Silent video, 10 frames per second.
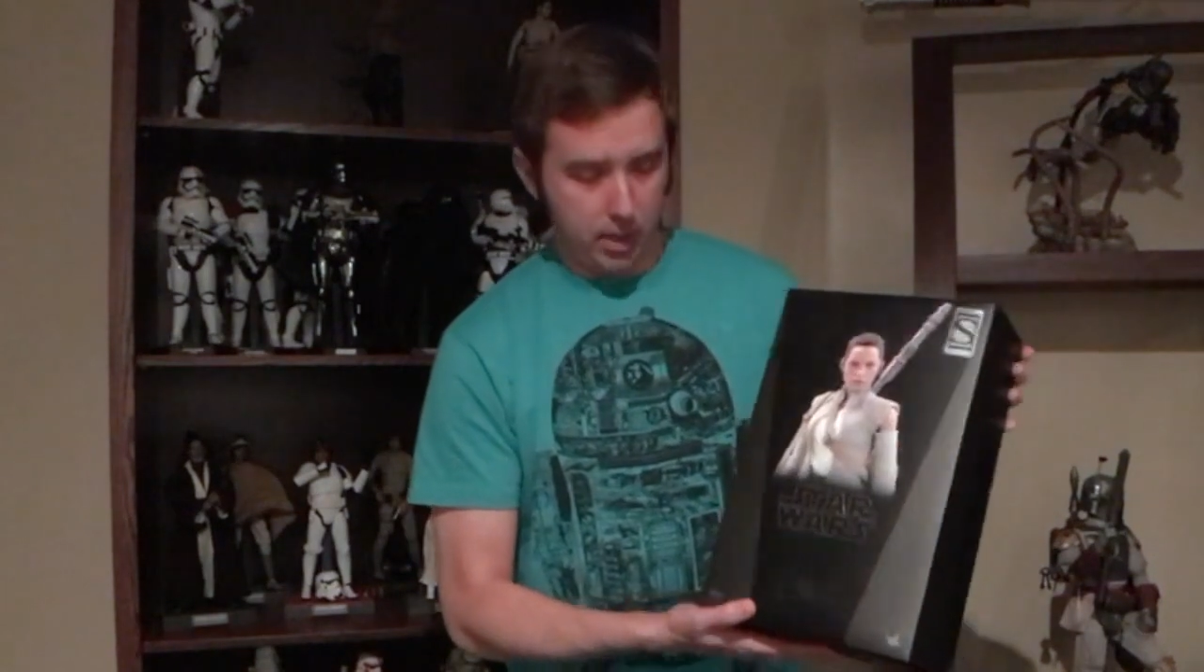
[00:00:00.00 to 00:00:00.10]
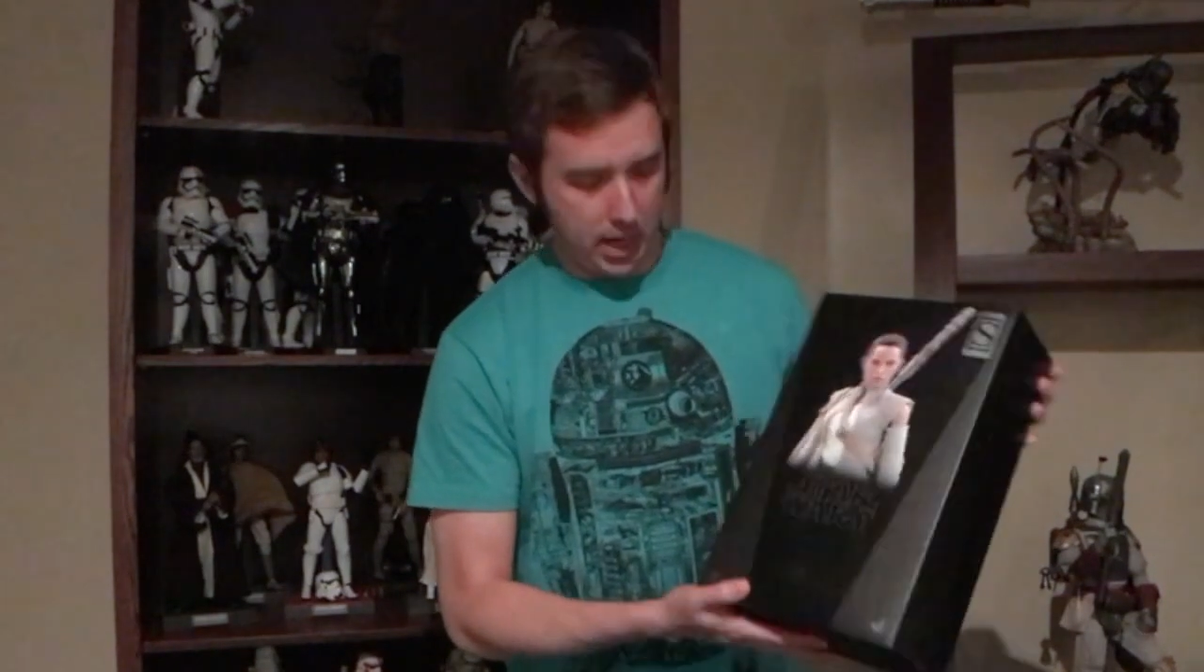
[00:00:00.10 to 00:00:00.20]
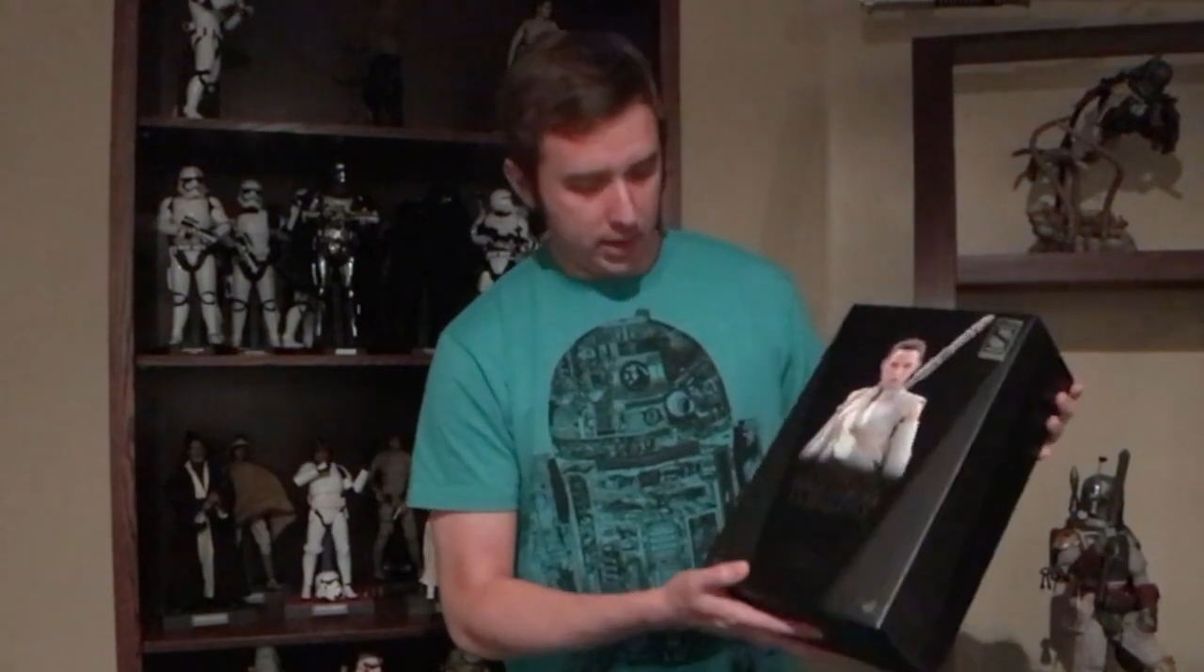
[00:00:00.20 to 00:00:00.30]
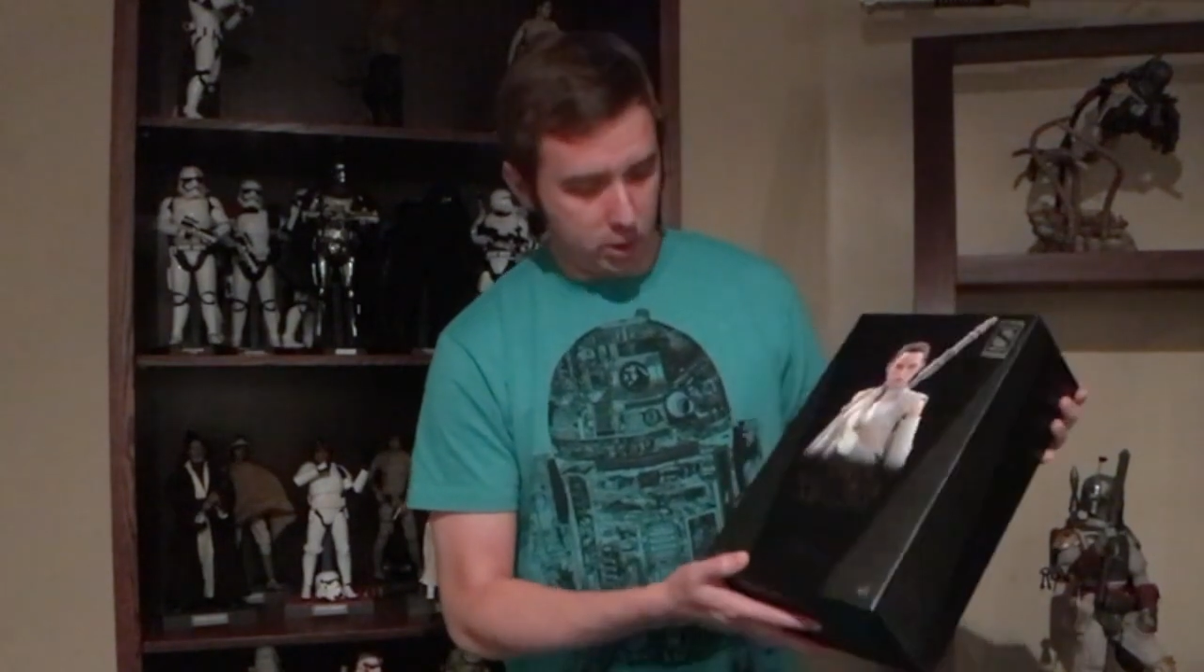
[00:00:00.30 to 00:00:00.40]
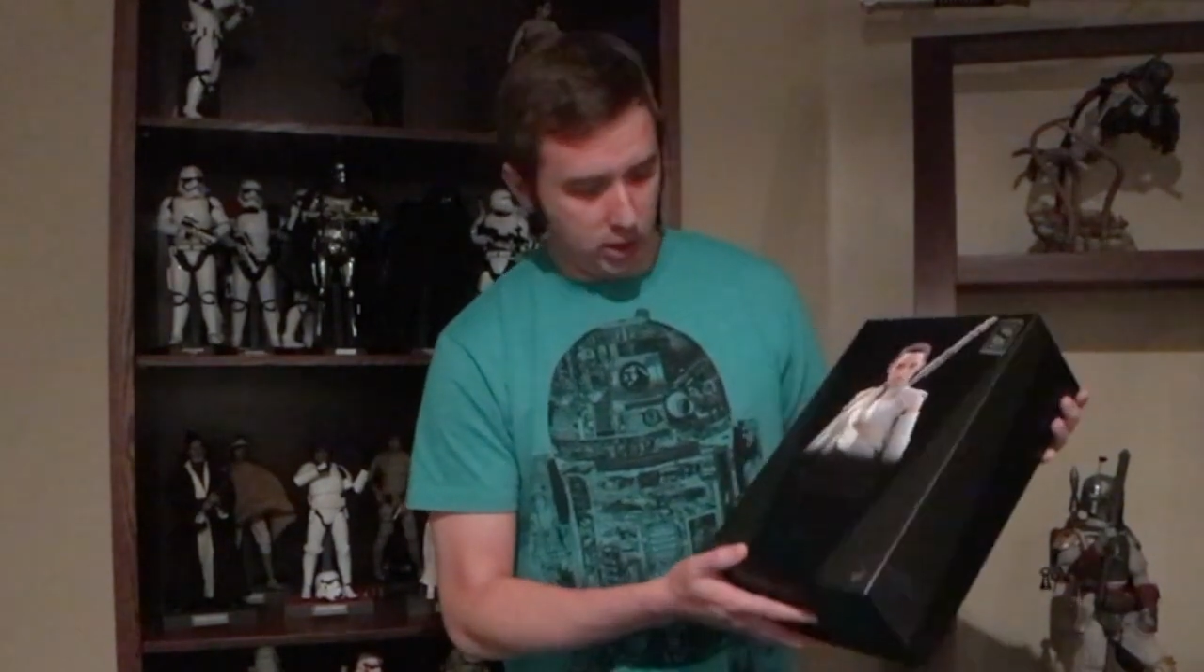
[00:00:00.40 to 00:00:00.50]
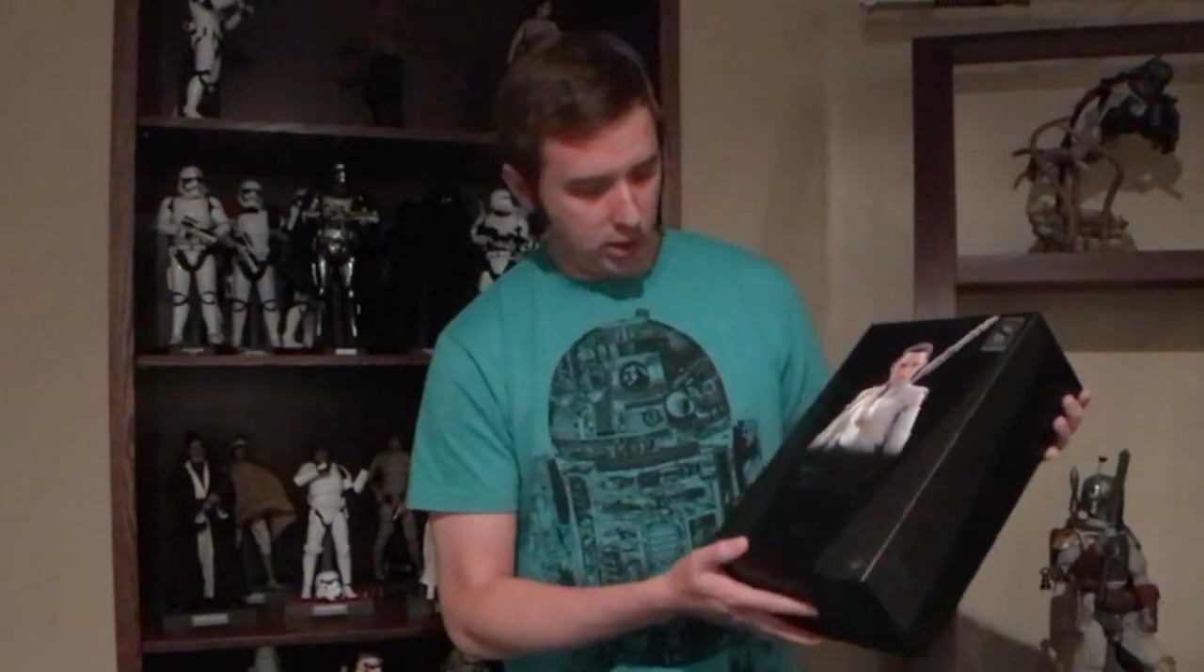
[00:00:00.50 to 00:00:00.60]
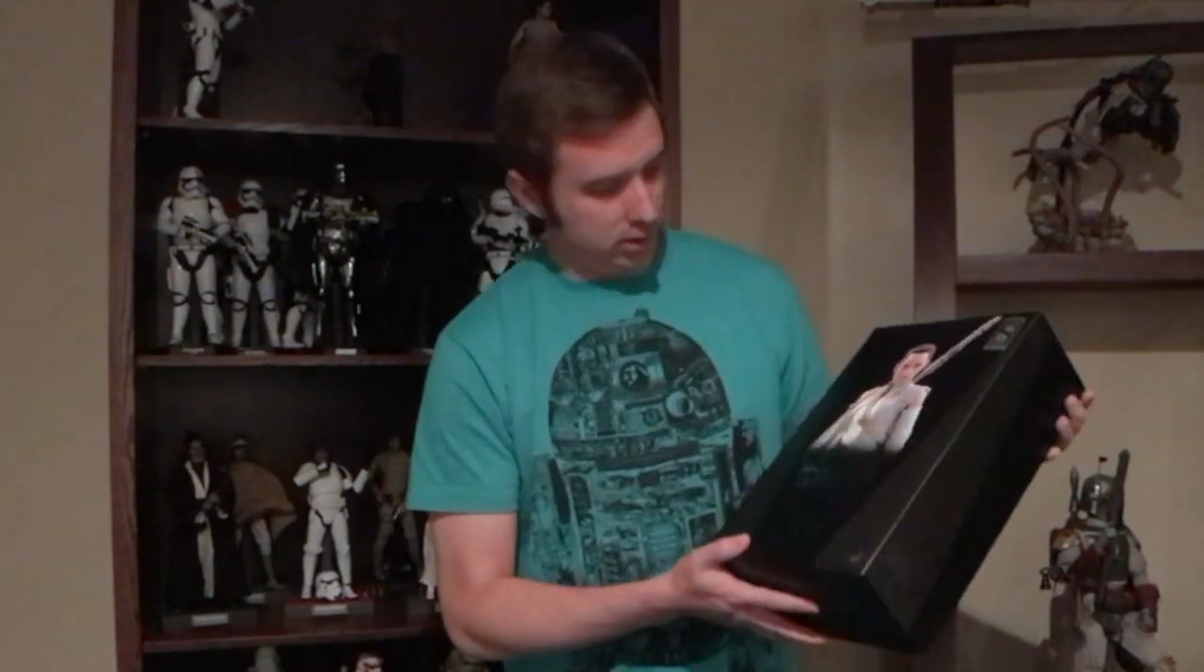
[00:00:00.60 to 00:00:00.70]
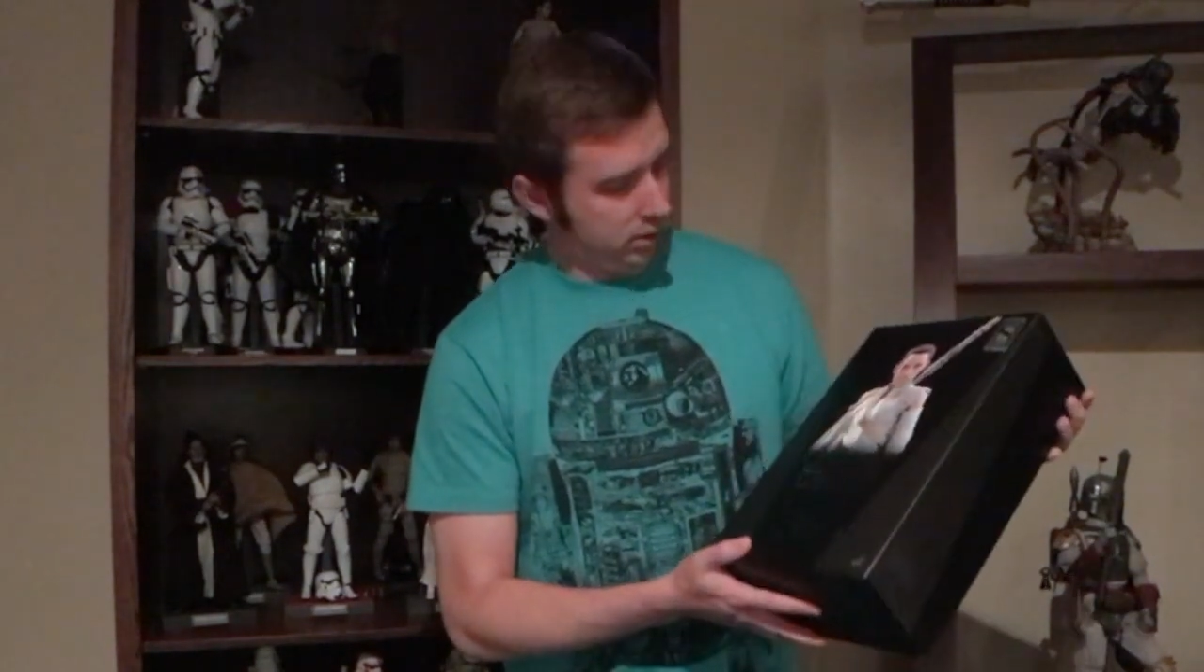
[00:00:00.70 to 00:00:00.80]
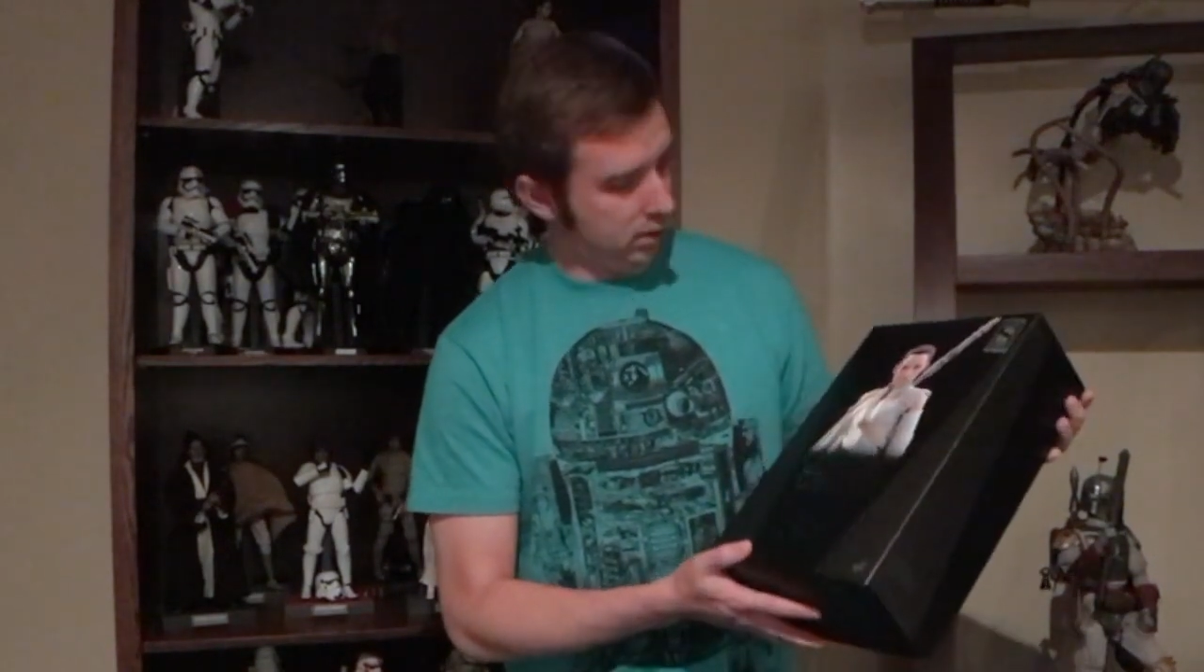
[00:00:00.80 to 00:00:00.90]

packaging.